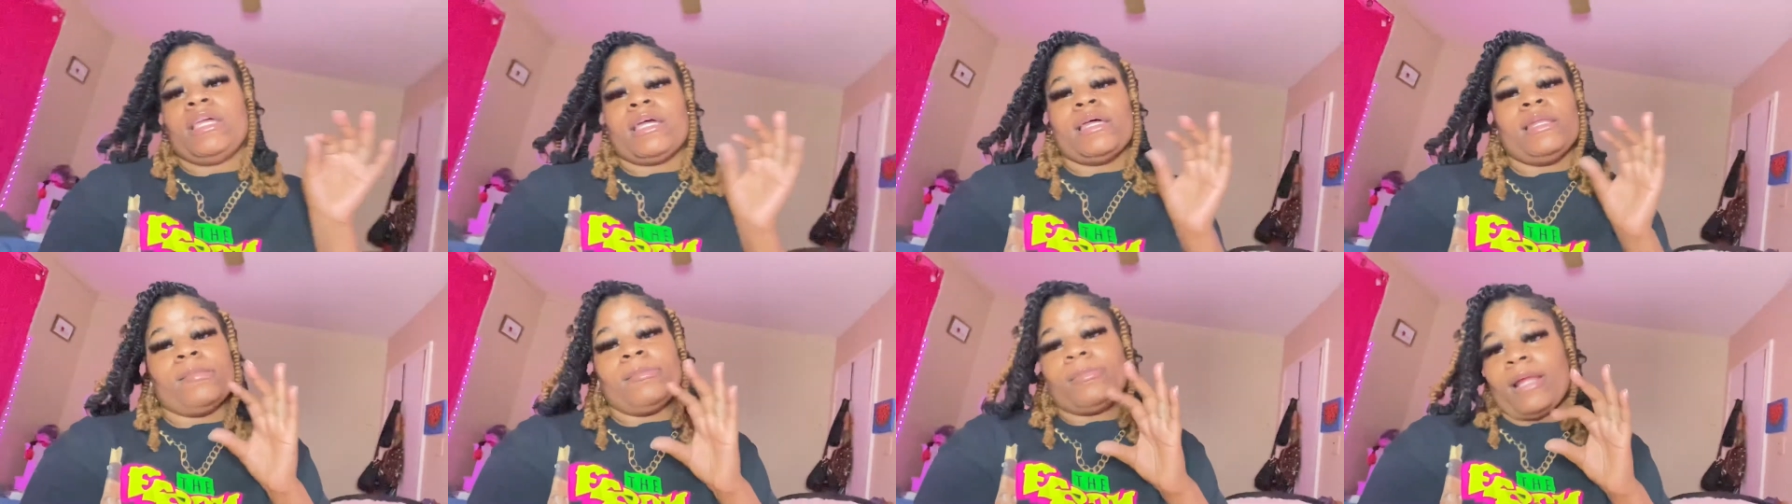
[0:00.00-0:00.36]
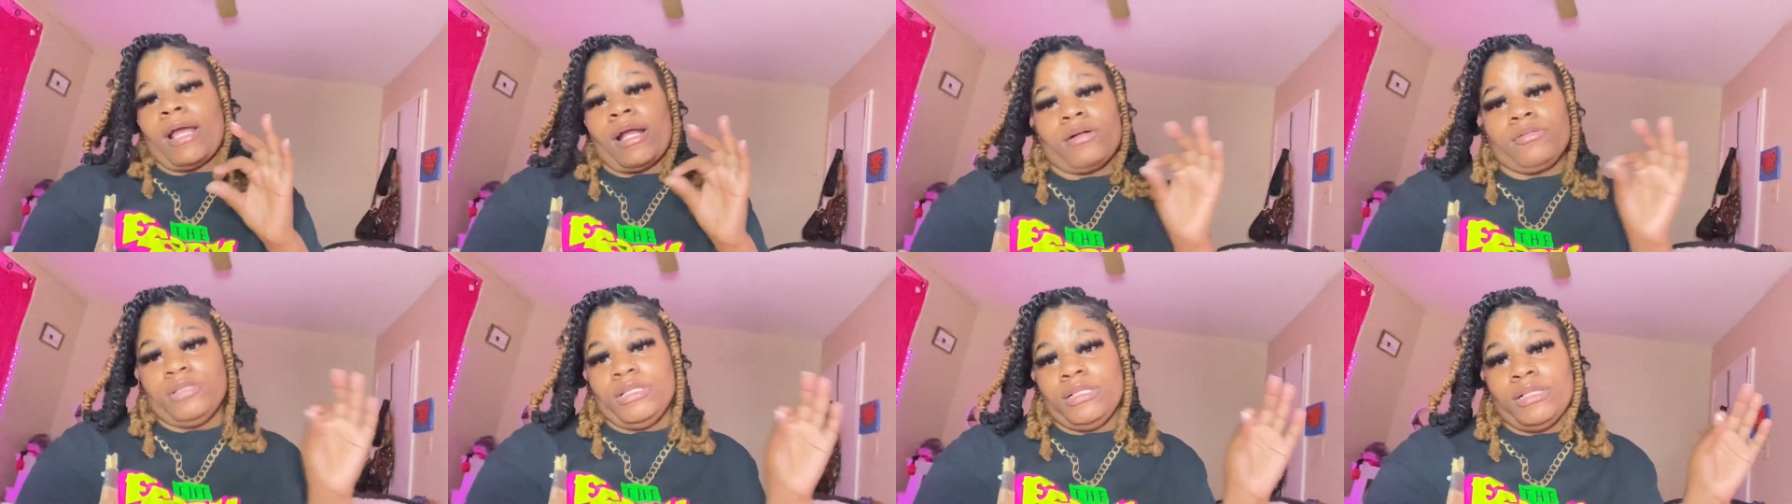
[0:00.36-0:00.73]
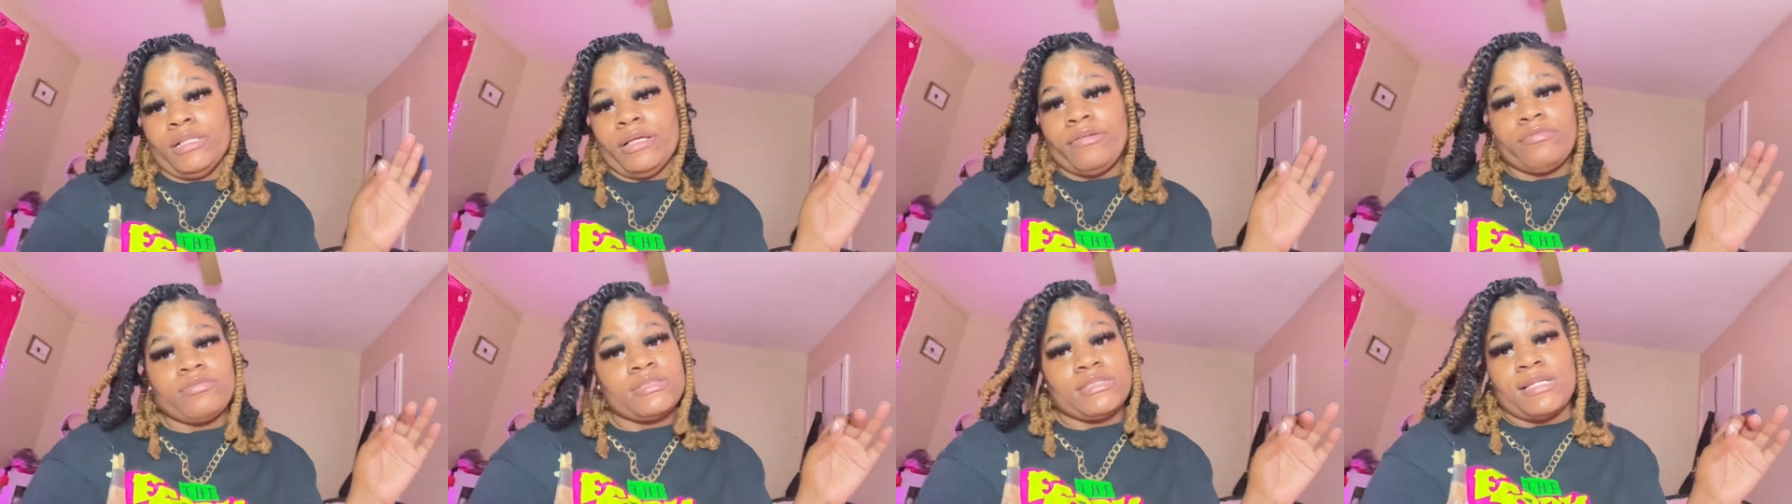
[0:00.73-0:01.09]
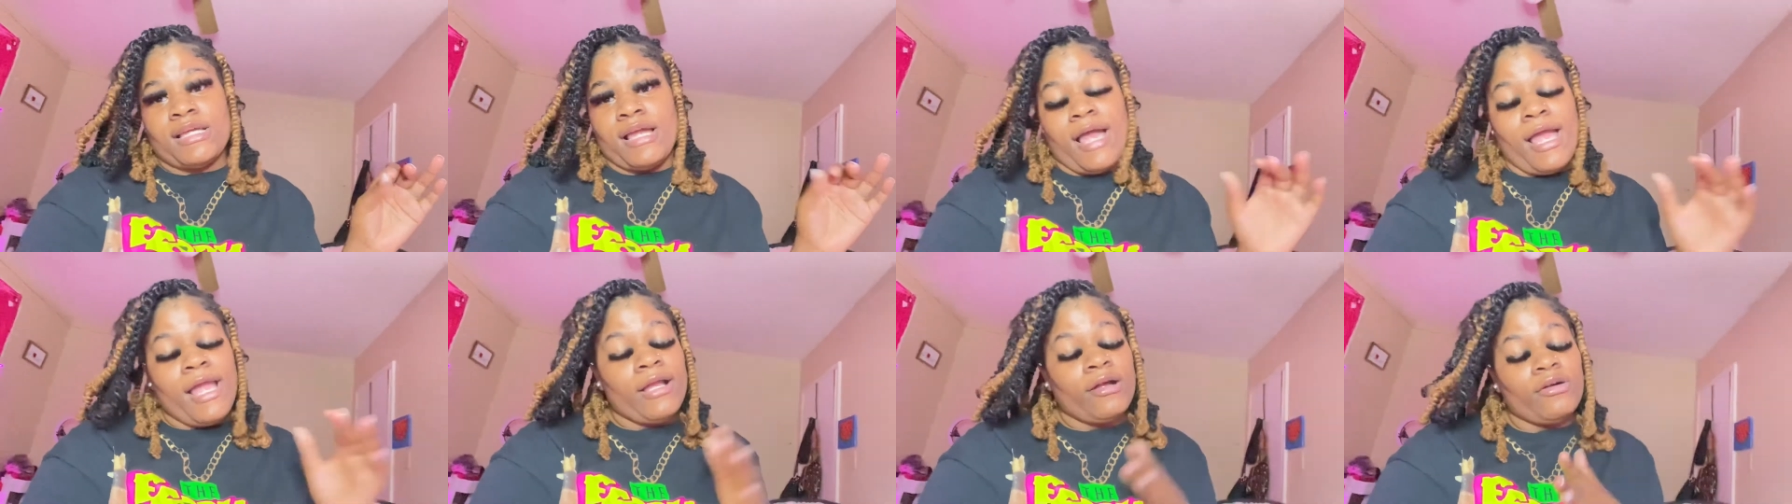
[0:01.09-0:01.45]
and I'm not gonna eat level 10.
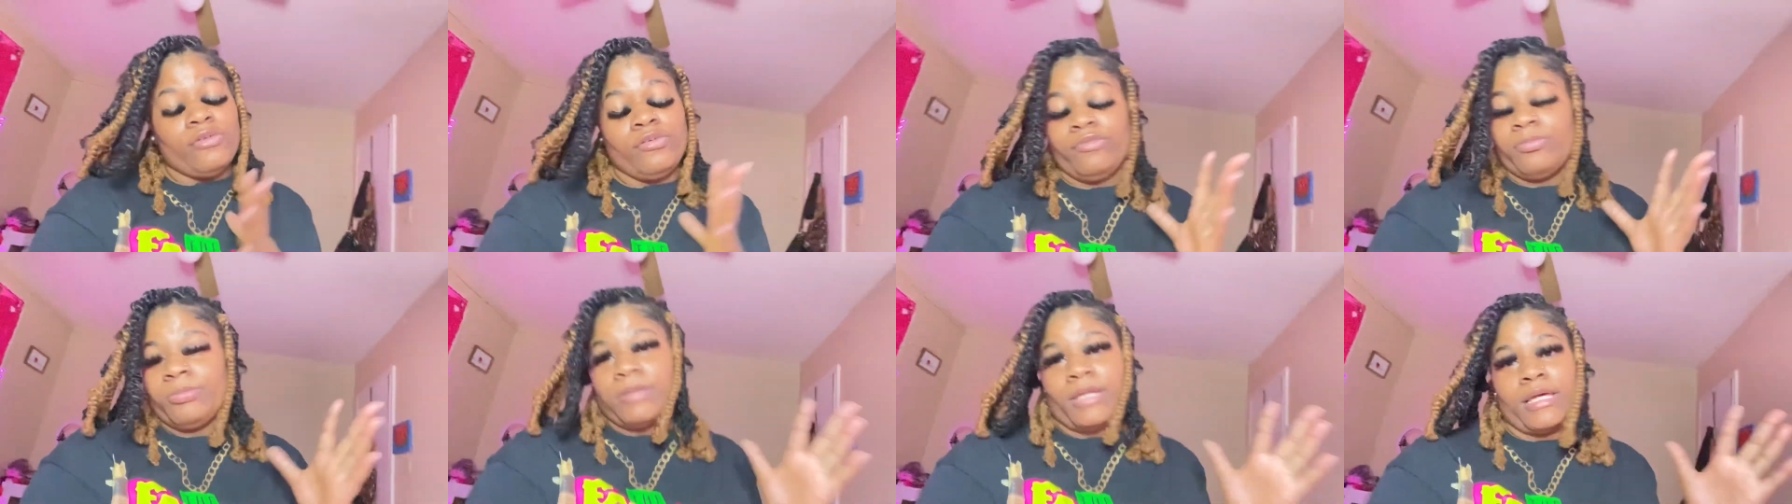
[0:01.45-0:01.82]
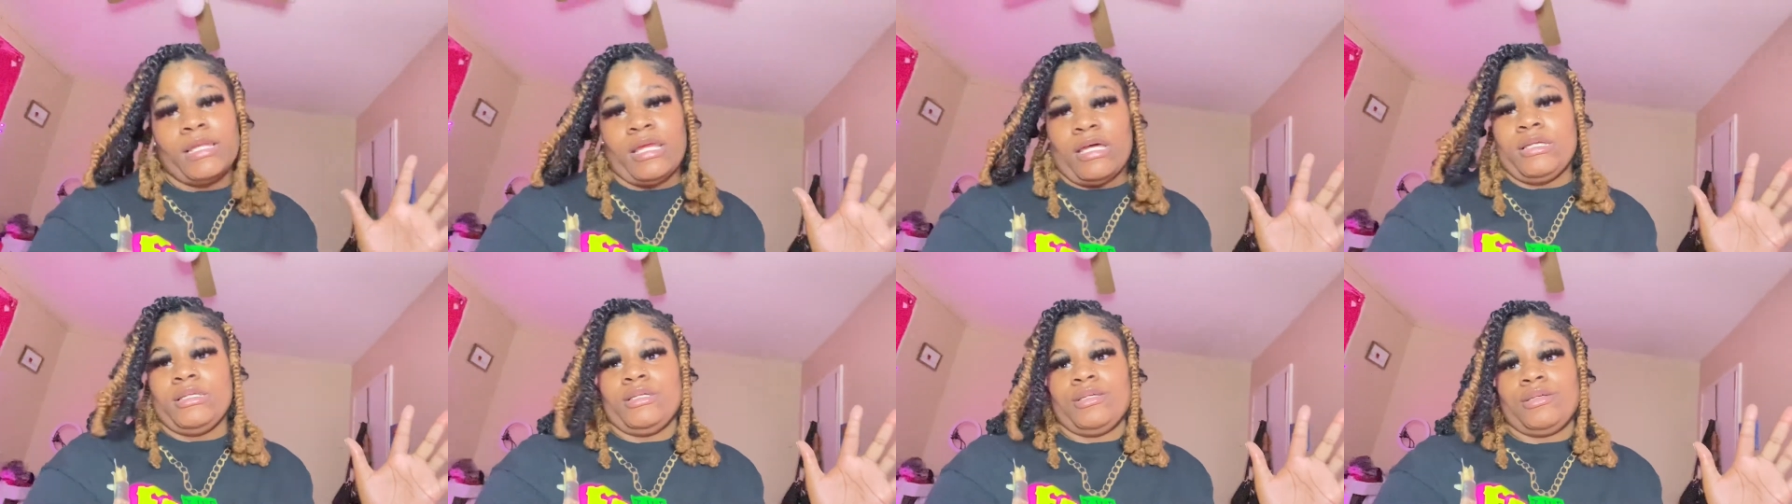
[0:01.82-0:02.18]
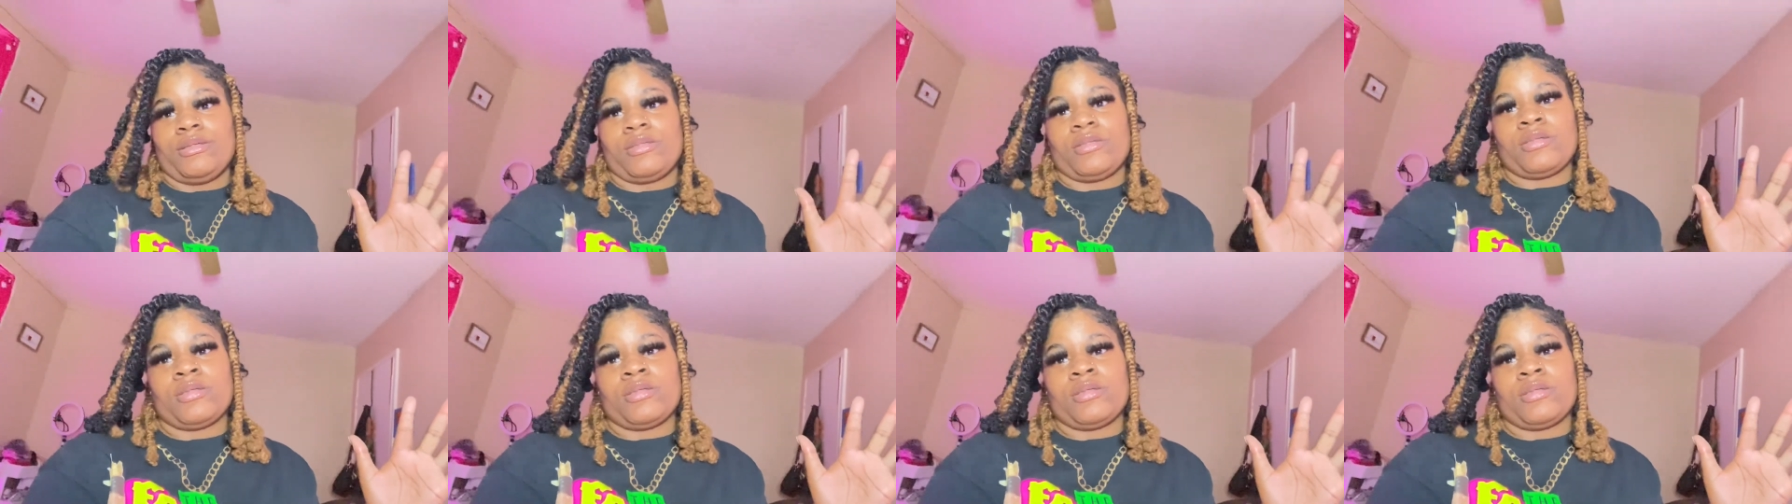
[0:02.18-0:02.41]
I ain't gonna even play like that.